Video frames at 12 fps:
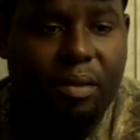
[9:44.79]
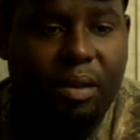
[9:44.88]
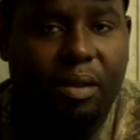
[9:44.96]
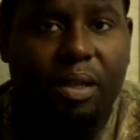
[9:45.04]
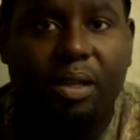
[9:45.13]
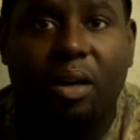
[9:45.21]

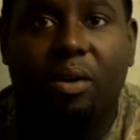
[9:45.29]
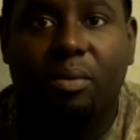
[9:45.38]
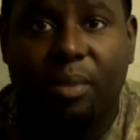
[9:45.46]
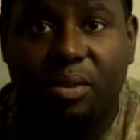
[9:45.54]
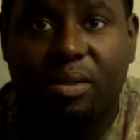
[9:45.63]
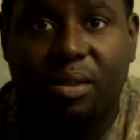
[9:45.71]

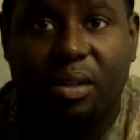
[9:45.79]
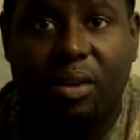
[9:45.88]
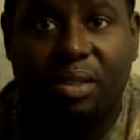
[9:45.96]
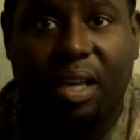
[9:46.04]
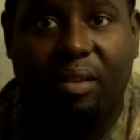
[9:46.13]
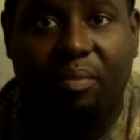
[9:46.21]
most of the
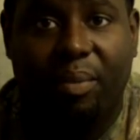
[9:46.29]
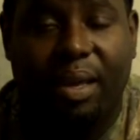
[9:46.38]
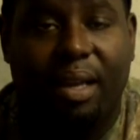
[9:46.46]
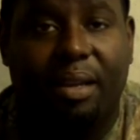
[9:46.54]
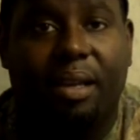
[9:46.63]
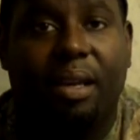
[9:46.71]
does have
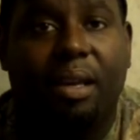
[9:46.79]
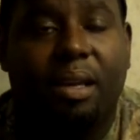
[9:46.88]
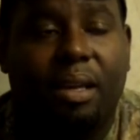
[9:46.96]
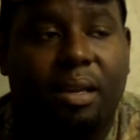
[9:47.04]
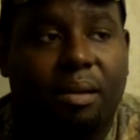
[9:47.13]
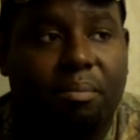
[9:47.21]
been
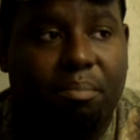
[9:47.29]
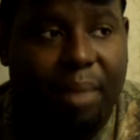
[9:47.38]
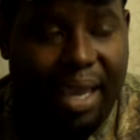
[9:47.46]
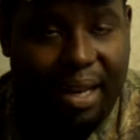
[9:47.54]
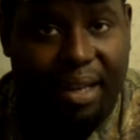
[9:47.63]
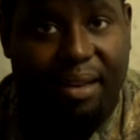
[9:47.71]

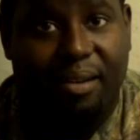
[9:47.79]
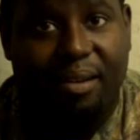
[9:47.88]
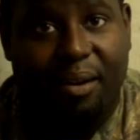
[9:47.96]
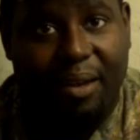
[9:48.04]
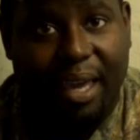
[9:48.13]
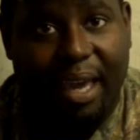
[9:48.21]
mated.
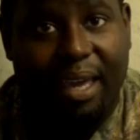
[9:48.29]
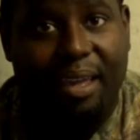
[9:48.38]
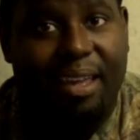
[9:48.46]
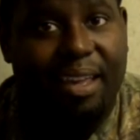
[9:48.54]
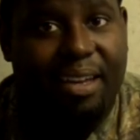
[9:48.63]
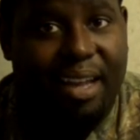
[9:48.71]
Okay.
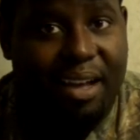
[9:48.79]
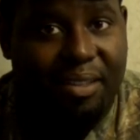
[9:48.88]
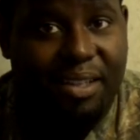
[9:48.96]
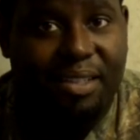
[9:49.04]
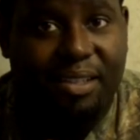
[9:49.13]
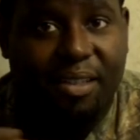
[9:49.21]
Now
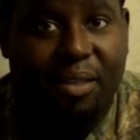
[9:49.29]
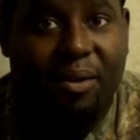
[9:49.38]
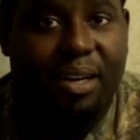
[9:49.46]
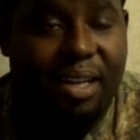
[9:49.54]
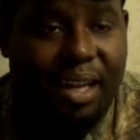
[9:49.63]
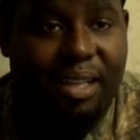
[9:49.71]
this is
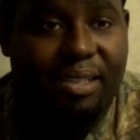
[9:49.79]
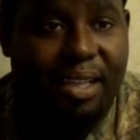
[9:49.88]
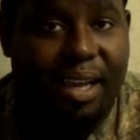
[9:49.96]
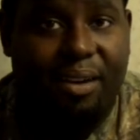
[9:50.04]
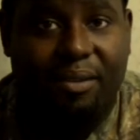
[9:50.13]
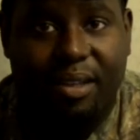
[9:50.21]
30 days
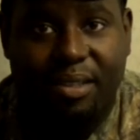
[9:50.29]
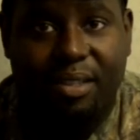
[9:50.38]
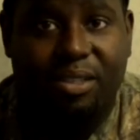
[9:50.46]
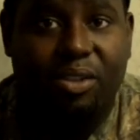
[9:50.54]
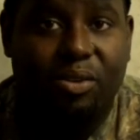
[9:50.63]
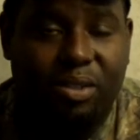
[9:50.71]
later. This
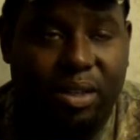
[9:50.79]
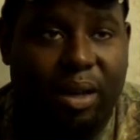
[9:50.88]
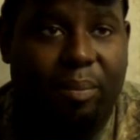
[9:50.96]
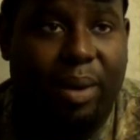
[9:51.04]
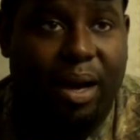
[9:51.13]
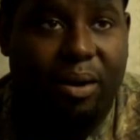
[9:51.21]
is usually
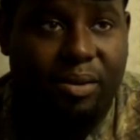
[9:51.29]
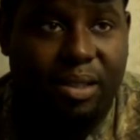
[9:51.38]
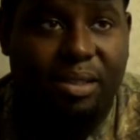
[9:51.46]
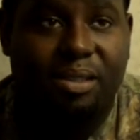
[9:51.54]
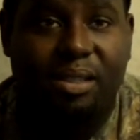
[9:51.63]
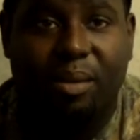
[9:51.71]
about
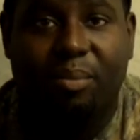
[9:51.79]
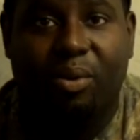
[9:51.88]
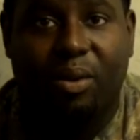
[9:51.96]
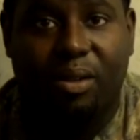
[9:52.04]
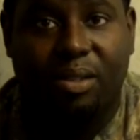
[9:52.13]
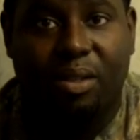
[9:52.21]

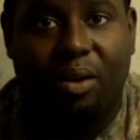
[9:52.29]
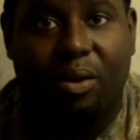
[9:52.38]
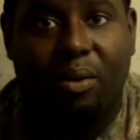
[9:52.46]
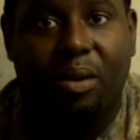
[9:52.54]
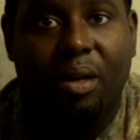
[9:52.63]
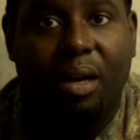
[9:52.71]
December or
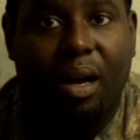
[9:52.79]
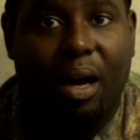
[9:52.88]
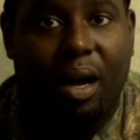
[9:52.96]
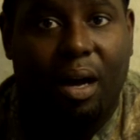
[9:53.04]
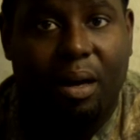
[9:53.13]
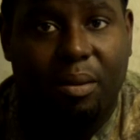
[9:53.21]
so.
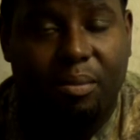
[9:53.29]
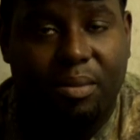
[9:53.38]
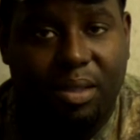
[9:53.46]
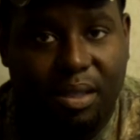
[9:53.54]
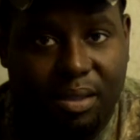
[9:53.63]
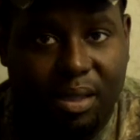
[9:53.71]

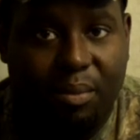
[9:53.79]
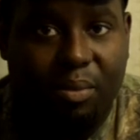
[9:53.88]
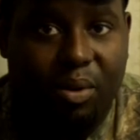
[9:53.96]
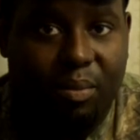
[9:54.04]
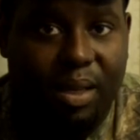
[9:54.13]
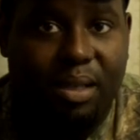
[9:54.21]

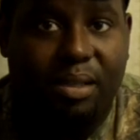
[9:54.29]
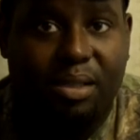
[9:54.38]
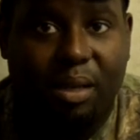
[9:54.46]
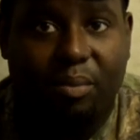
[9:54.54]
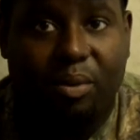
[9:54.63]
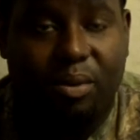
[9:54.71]

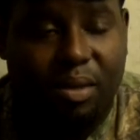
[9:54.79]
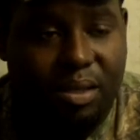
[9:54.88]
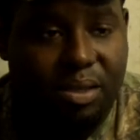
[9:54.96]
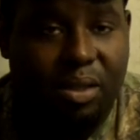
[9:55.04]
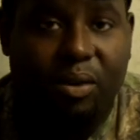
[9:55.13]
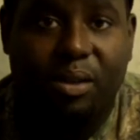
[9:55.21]
Mid-December. The
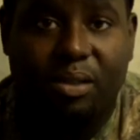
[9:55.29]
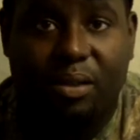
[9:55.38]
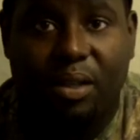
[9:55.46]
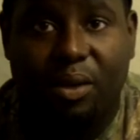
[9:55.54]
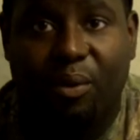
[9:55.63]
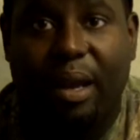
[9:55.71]
snow is on
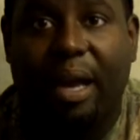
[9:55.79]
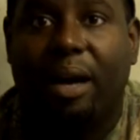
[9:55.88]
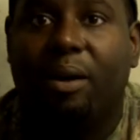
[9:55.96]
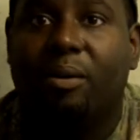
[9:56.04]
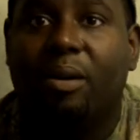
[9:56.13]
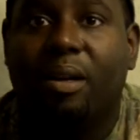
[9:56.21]
the
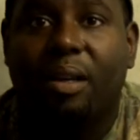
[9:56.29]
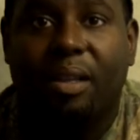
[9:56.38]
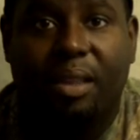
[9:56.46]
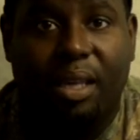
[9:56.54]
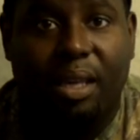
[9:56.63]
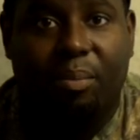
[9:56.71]
ground.
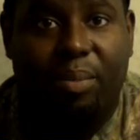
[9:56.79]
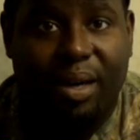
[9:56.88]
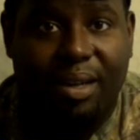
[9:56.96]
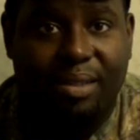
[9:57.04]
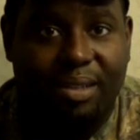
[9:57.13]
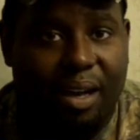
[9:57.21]
the
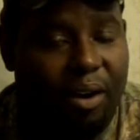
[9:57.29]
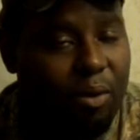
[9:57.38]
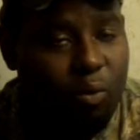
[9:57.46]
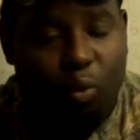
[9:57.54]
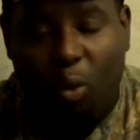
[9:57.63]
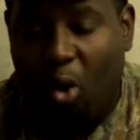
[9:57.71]
bucks are
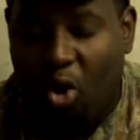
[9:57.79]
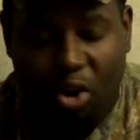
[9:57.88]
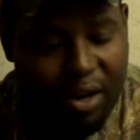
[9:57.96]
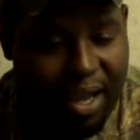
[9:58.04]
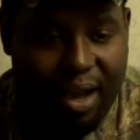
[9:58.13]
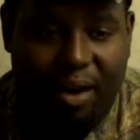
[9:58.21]

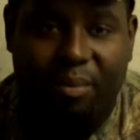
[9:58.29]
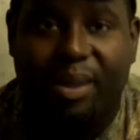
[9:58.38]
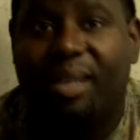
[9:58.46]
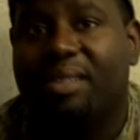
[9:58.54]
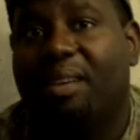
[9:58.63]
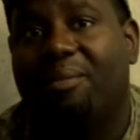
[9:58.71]
worn out
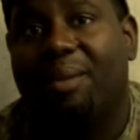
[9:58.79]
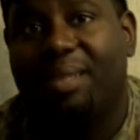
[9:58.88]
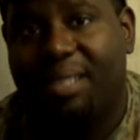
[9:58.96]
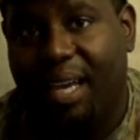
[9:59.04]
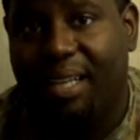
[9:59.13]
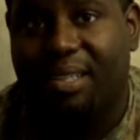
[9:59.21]
because they've been
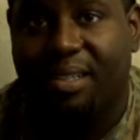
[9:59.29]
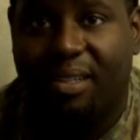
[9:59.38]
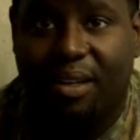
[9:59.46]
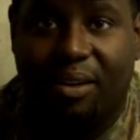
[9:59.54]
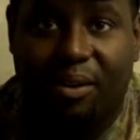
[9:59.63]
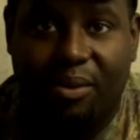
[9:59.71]
chasing
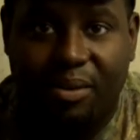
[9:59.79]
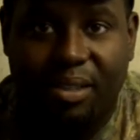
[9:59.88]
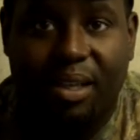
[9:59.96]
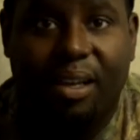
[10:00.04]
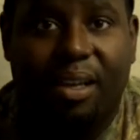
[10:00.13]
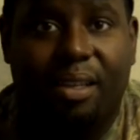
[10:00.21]
does.
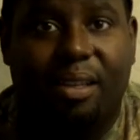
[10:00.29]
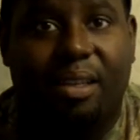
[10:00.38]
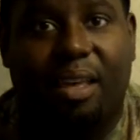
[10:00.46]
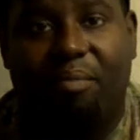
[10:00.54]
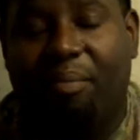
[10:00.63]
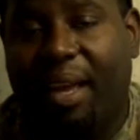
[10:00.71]
That
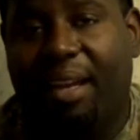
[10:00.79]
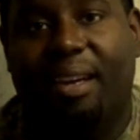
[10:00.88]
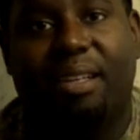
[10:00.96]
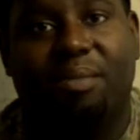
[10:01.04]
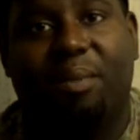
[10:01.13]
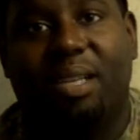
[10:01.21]
they made it
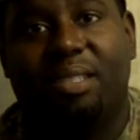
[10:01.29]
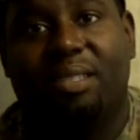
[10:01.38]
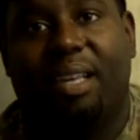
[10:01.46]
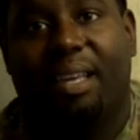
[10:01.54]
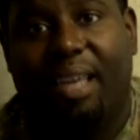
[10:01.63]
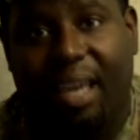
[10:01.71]
as much as
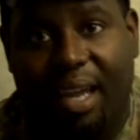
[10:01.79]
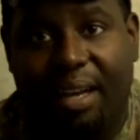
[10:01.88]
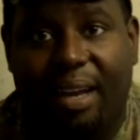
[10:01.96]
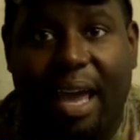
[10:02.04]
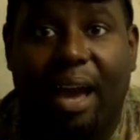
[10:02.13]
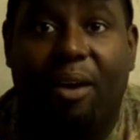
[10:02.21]
they can.
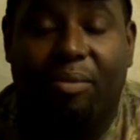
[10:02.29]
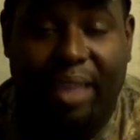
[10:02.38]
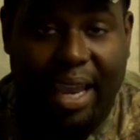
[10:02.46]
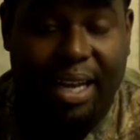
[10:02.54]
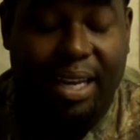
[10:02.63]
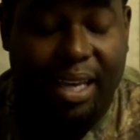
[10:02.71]
Now
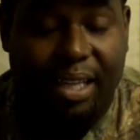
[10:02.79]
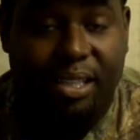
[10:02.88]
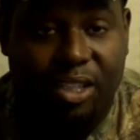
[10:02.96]
they need